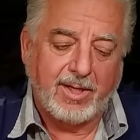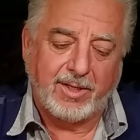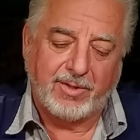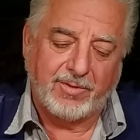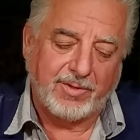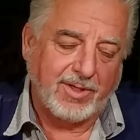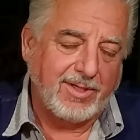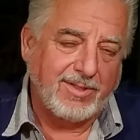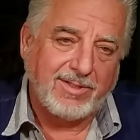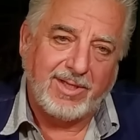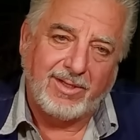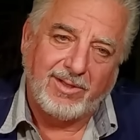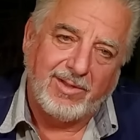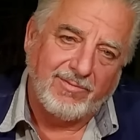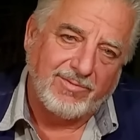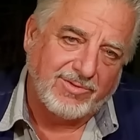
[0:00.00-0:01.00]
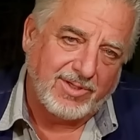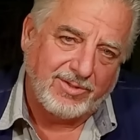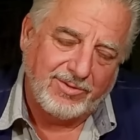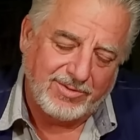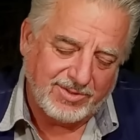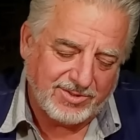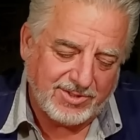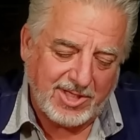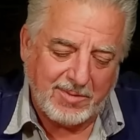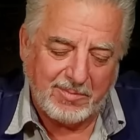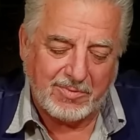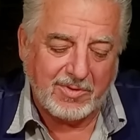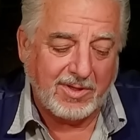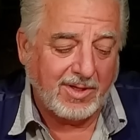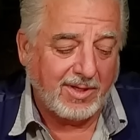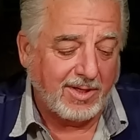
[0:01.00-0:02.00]
And on the 1911s, I do the
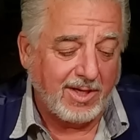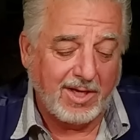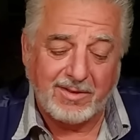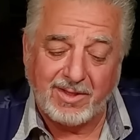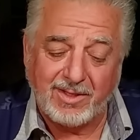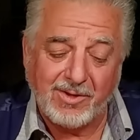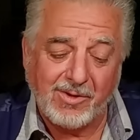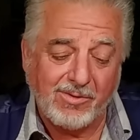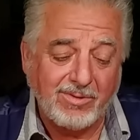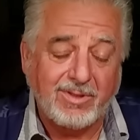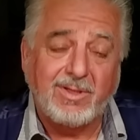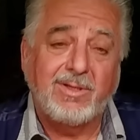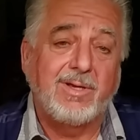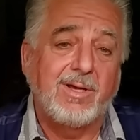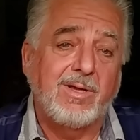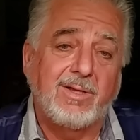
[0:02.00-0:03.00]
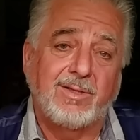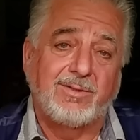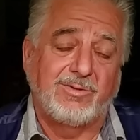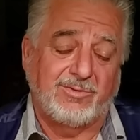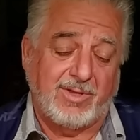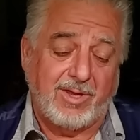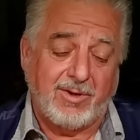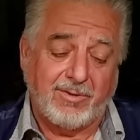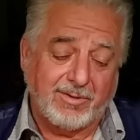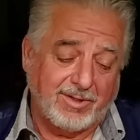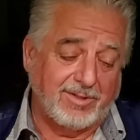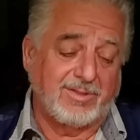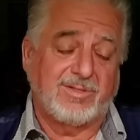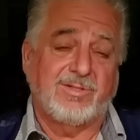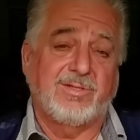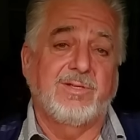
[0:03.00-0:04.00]
same thing. And the only guns that are
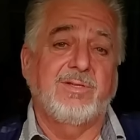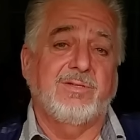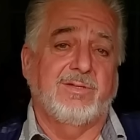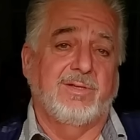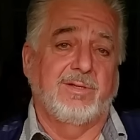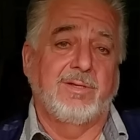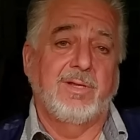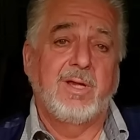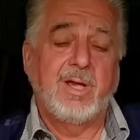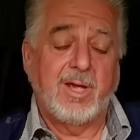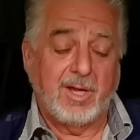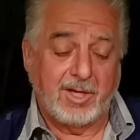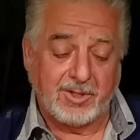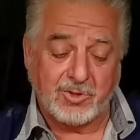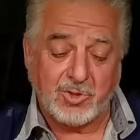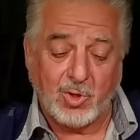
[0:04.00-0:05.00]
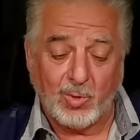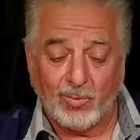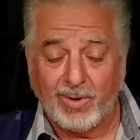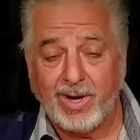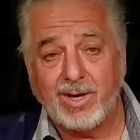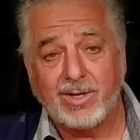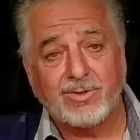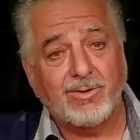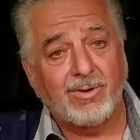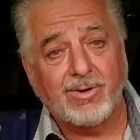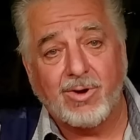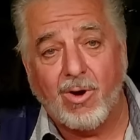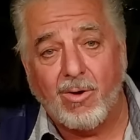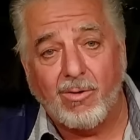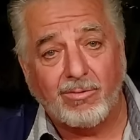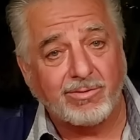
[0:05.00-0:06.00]
consistent and correct are
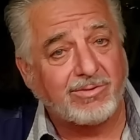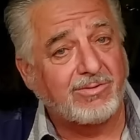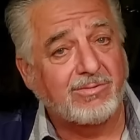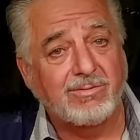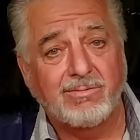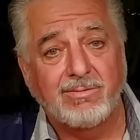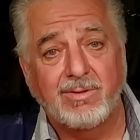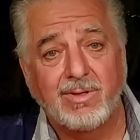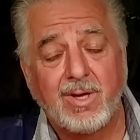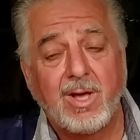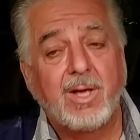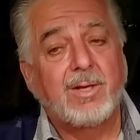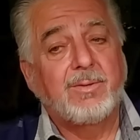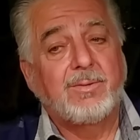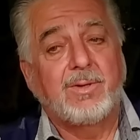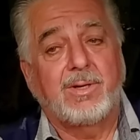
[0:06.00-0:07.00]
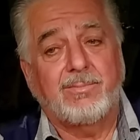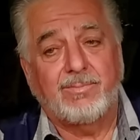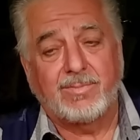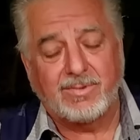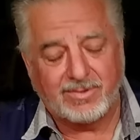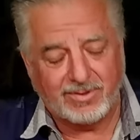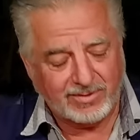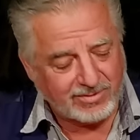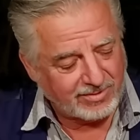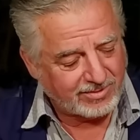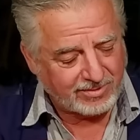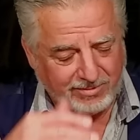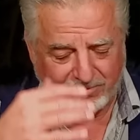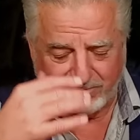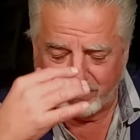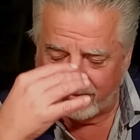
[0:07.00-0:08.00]
Colts.
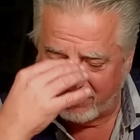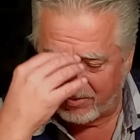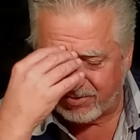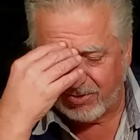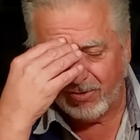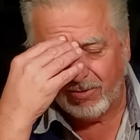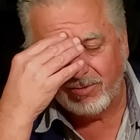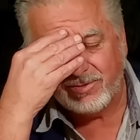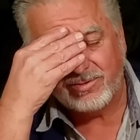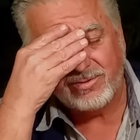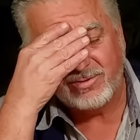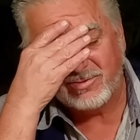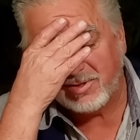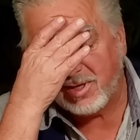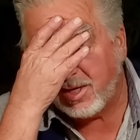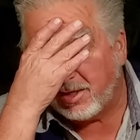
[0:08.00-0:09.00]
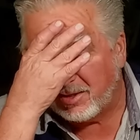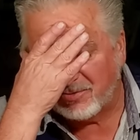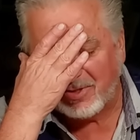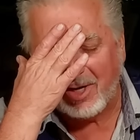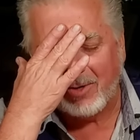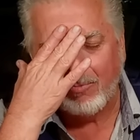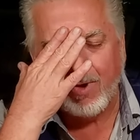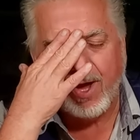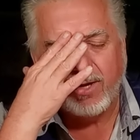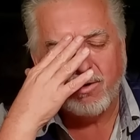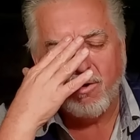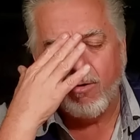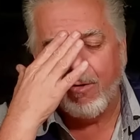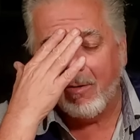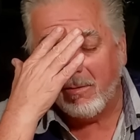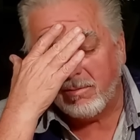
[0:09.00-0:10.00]
This hurts to say because I ride
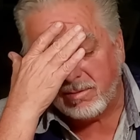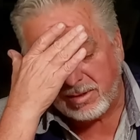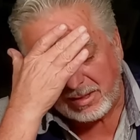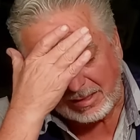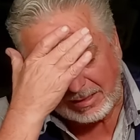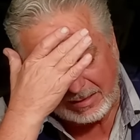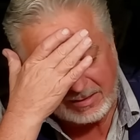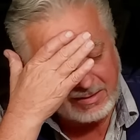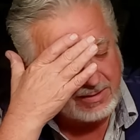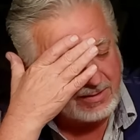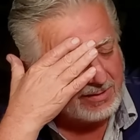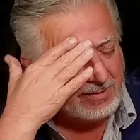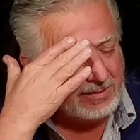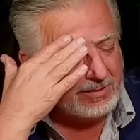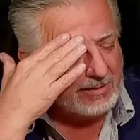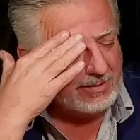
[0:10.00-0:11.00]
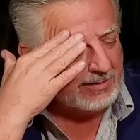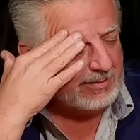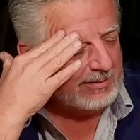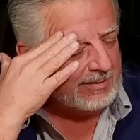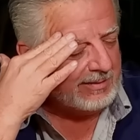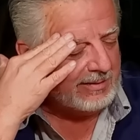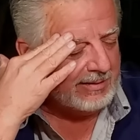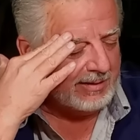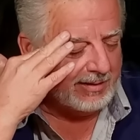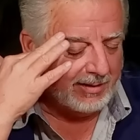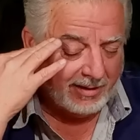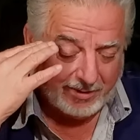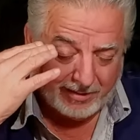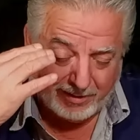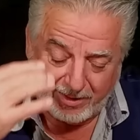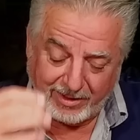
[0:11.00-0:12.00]
a Harley,
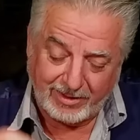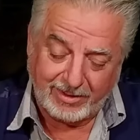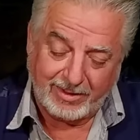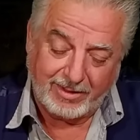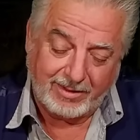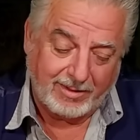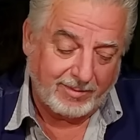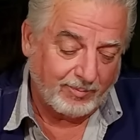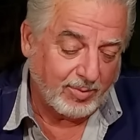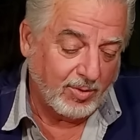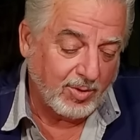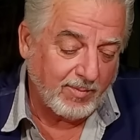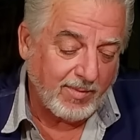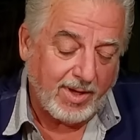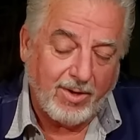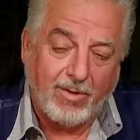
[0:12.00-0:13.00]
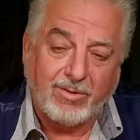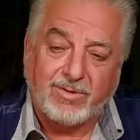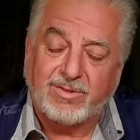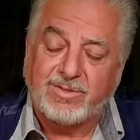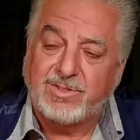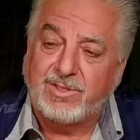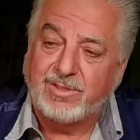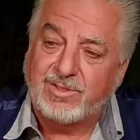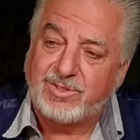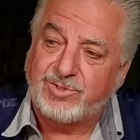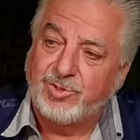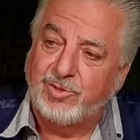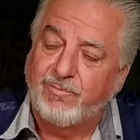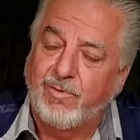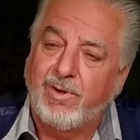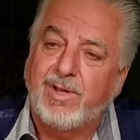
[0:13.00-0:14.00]
and it broke my heart to see a
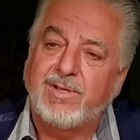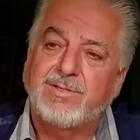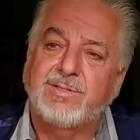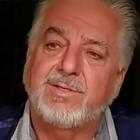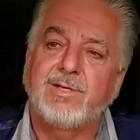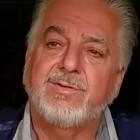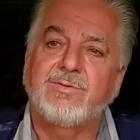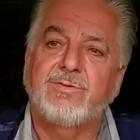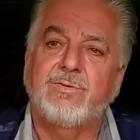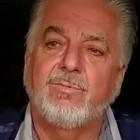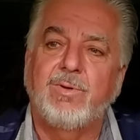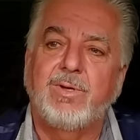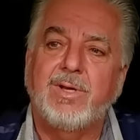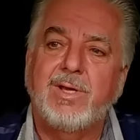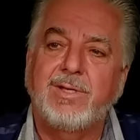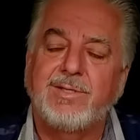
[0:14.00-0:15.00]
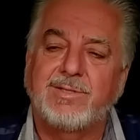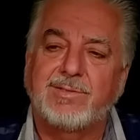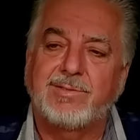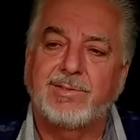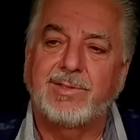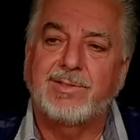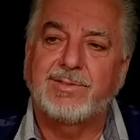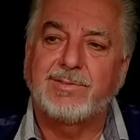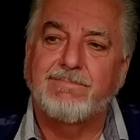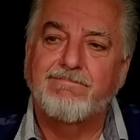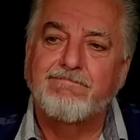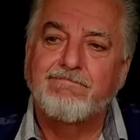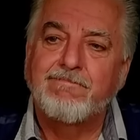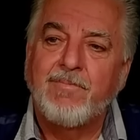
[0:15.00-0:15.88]
silver SS 396